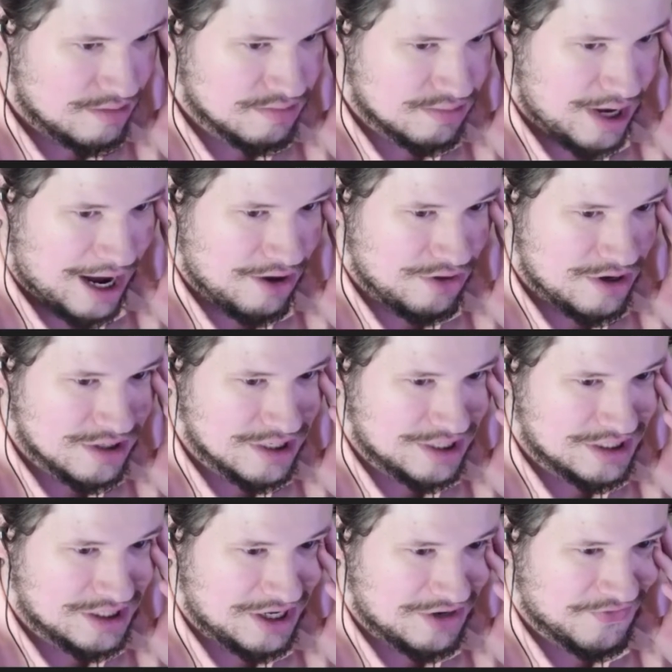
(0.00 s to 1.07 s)
how long did it
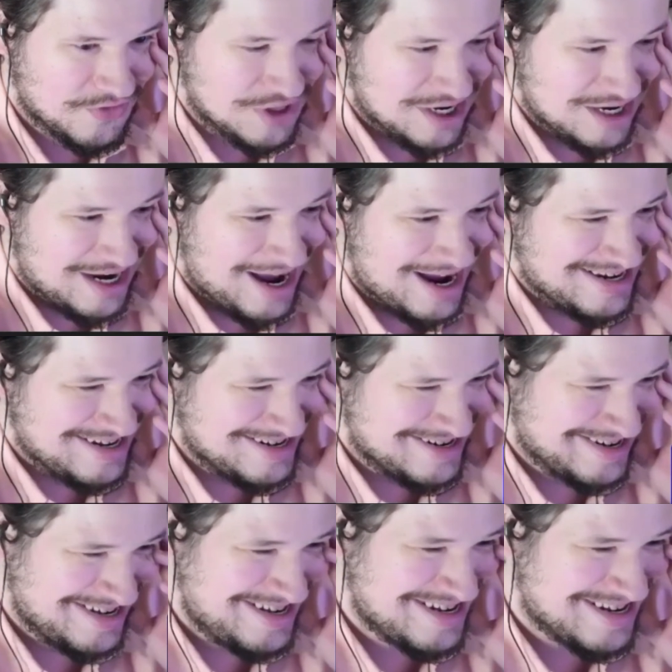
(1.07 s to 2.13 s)
take for the
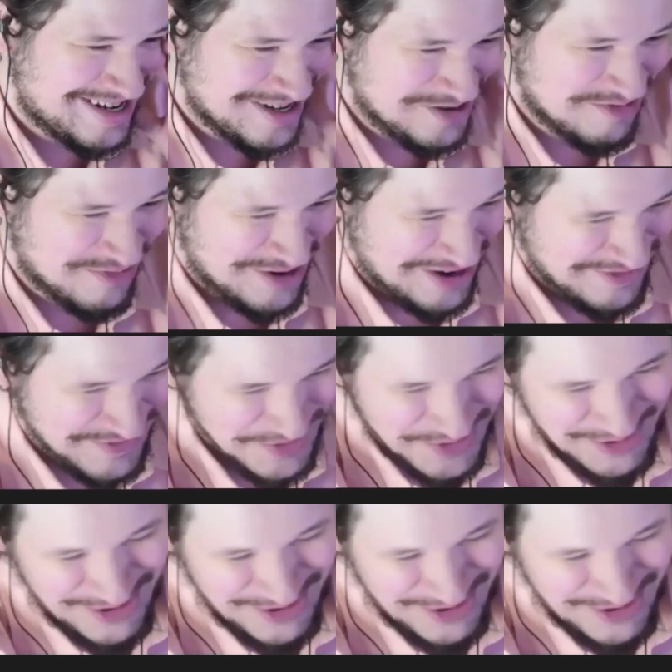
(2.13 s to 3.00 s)
90D to get 24?